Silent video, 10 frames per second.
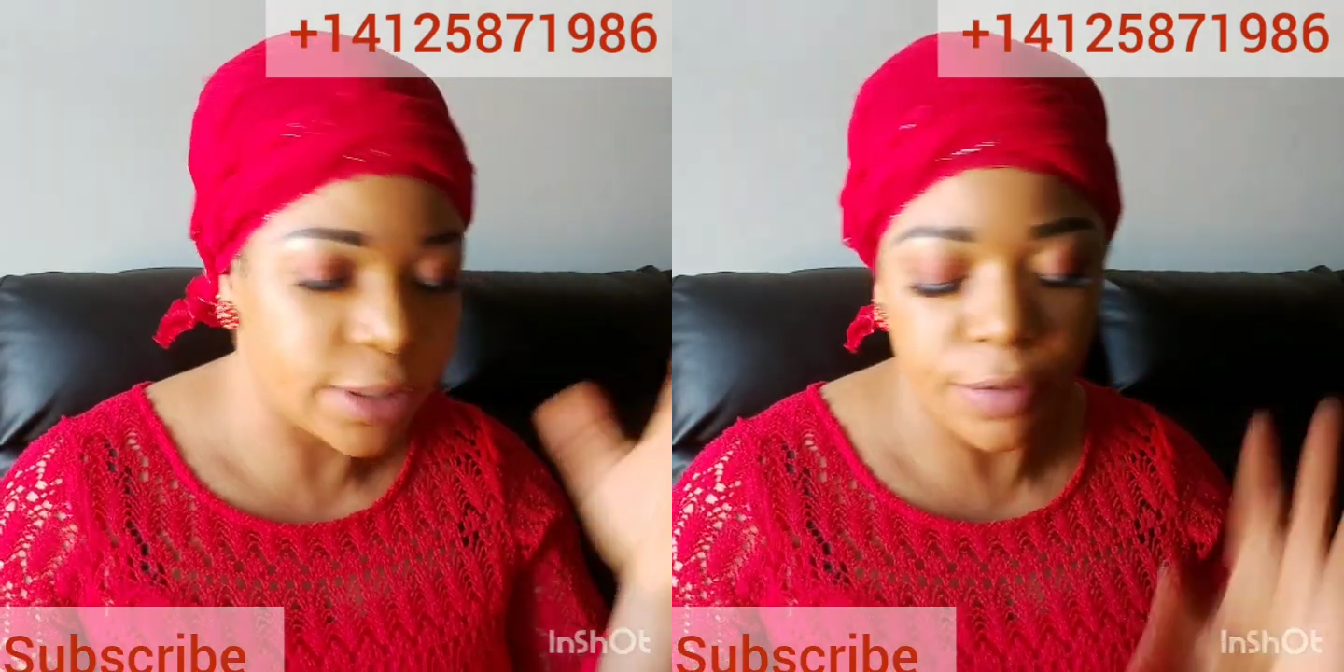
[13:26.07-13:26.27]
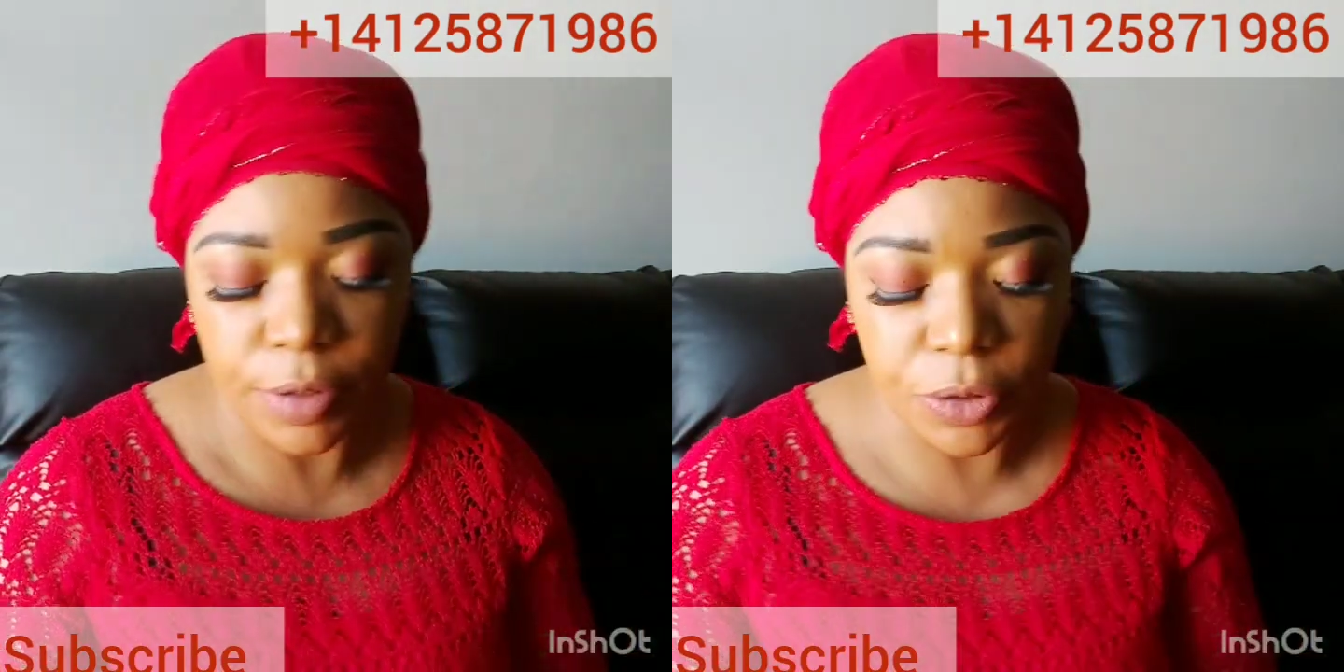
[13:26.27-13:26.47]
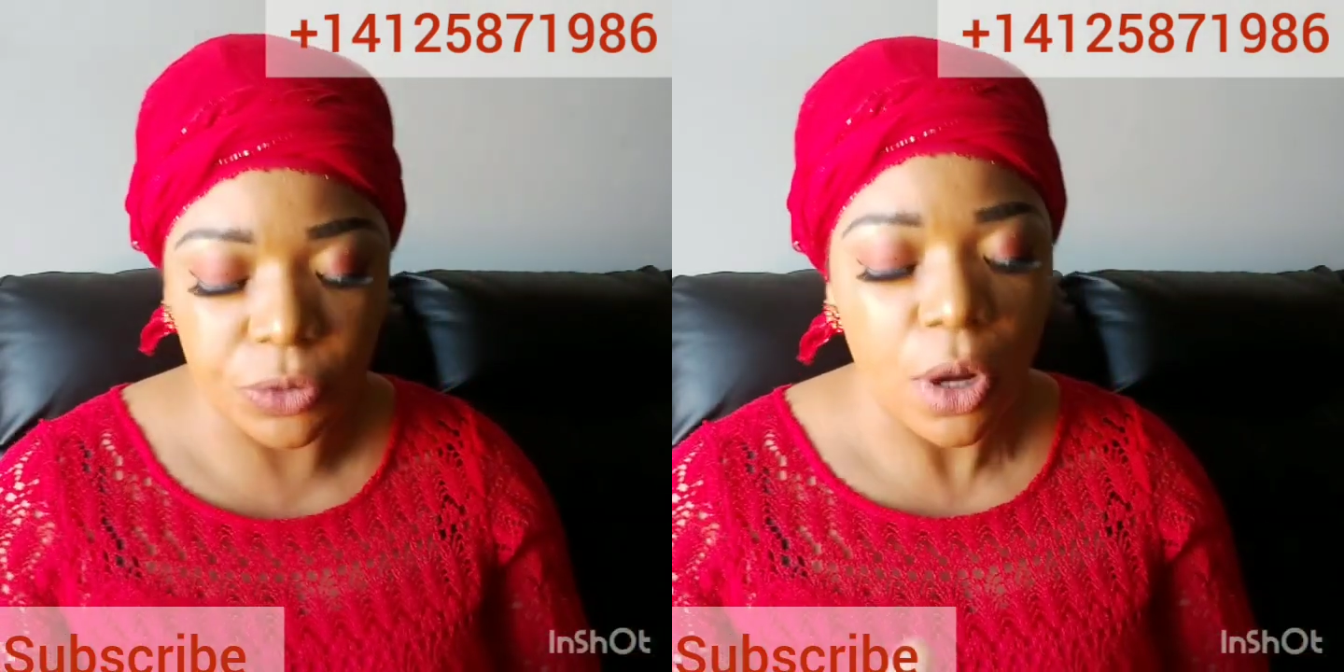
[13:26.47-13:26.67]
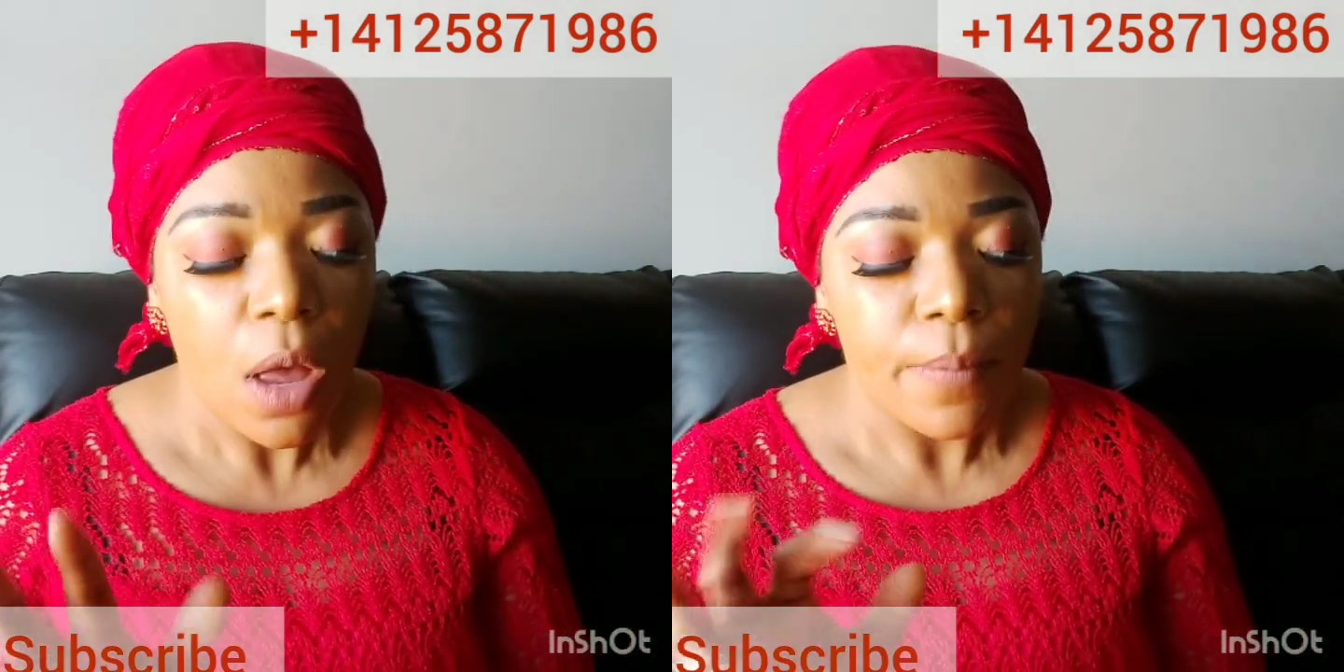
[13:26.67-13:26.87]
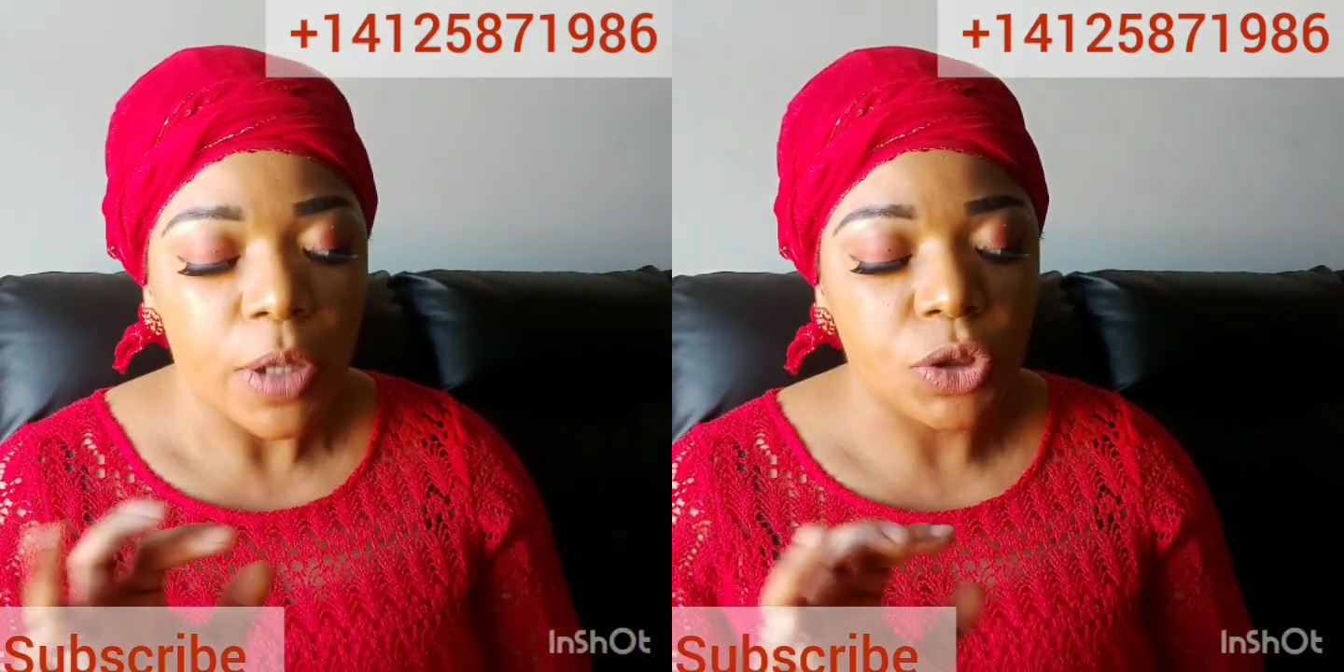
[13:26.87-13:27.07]
But so for
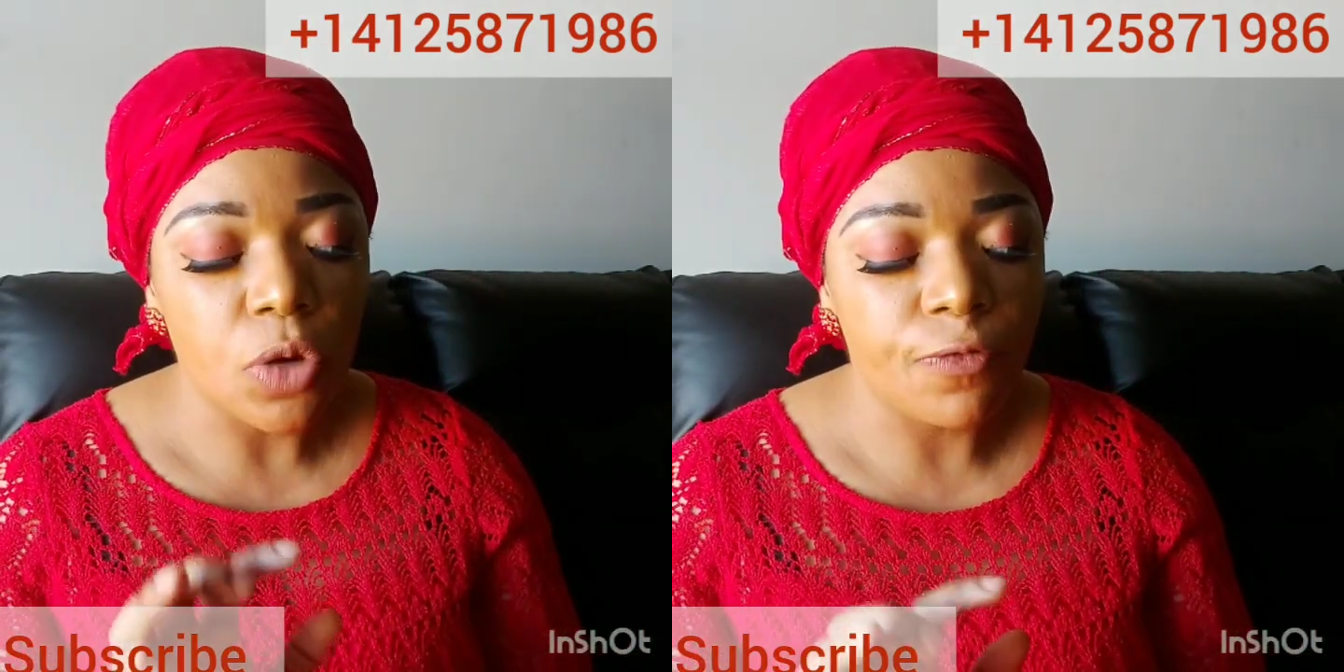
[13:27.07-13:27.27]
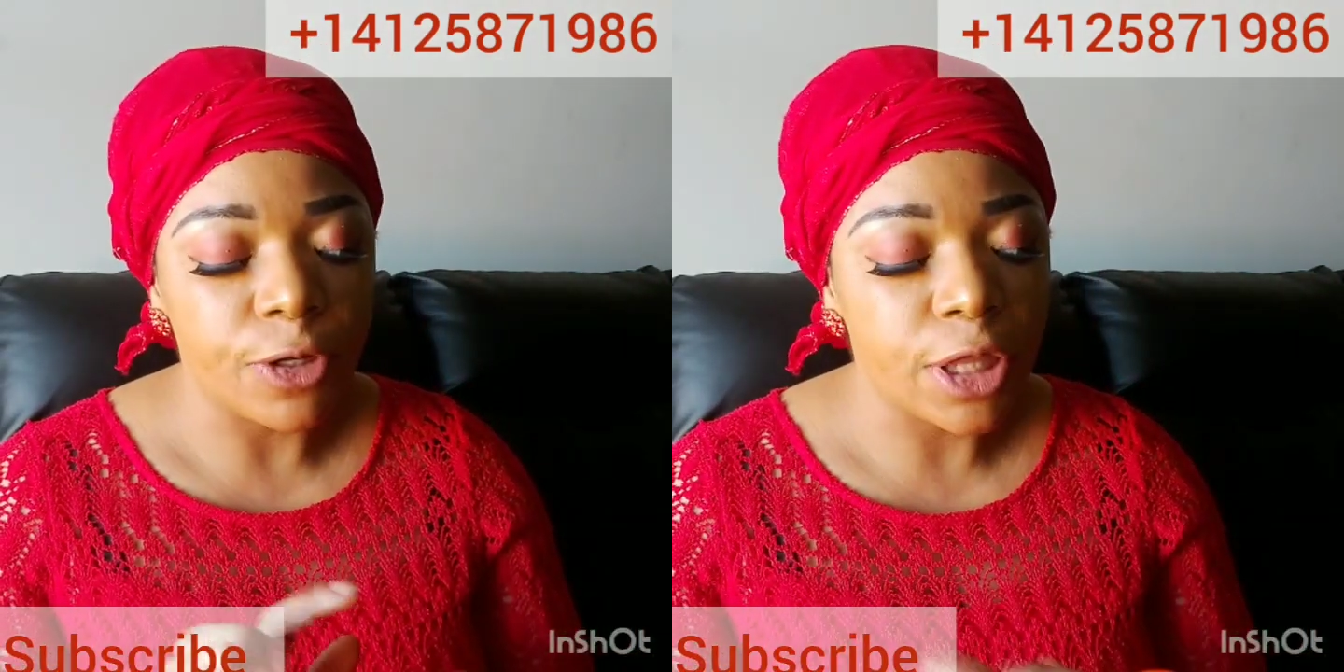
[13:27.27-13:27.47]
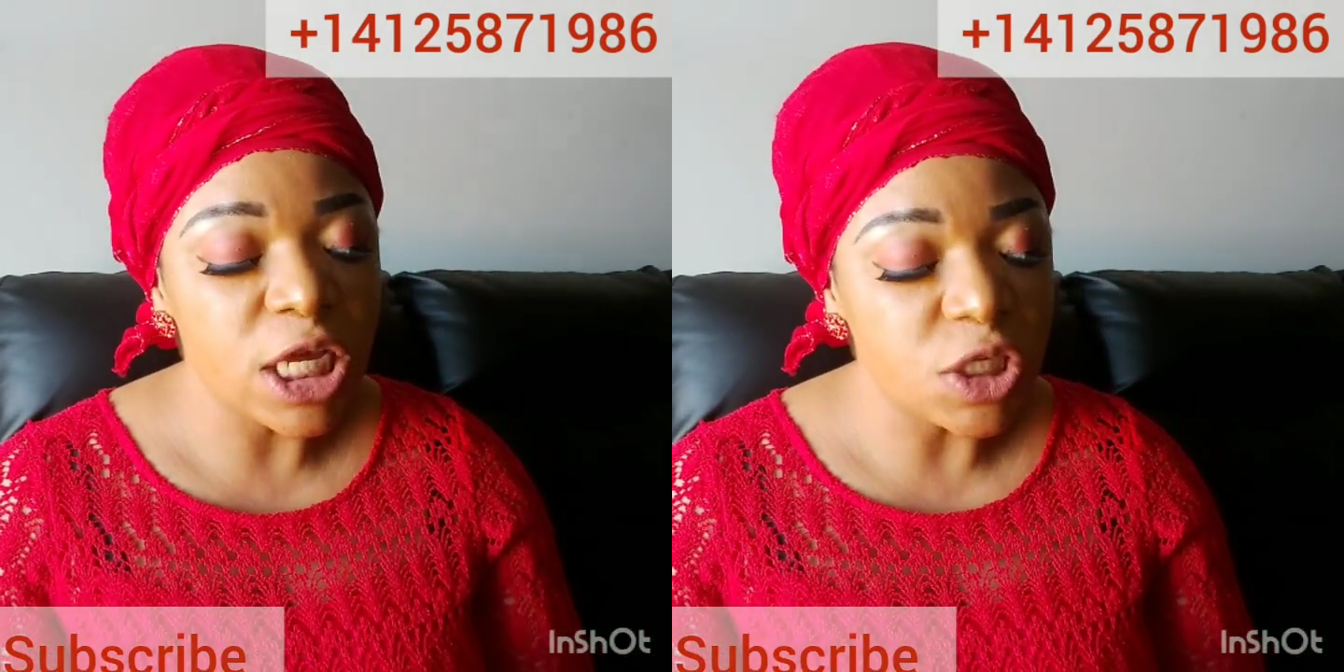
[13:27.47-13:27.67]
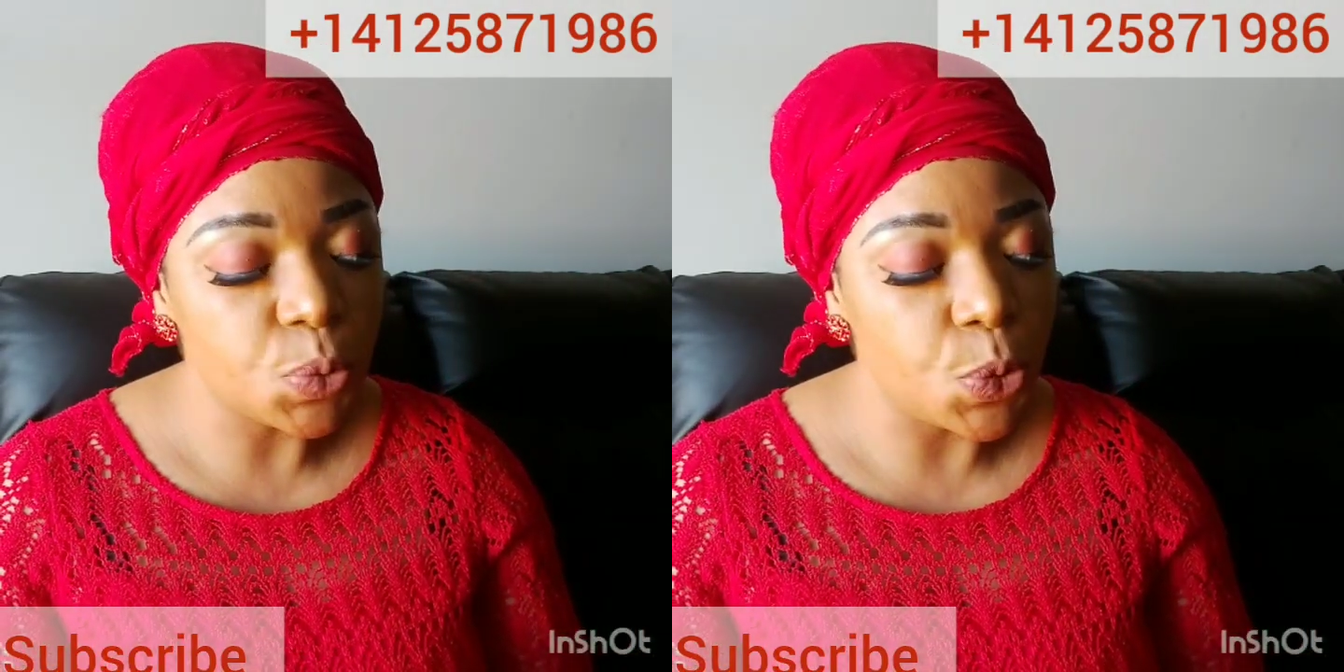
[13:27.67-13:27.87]
this one,